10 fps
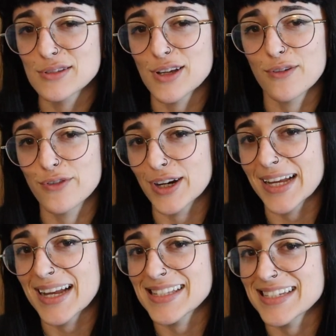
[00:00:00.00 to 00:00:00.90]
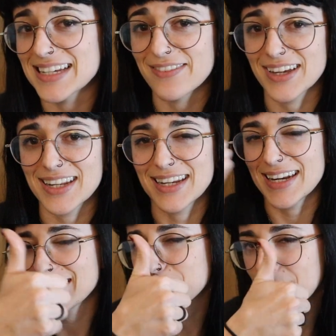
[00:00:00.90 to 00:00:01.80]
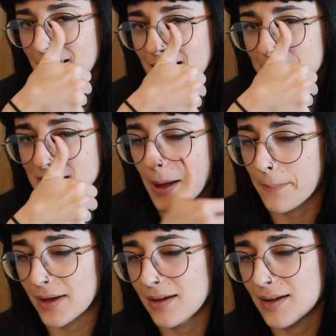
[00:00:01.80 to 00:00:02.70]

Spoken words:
don't forget to give it a nice big thumbs up.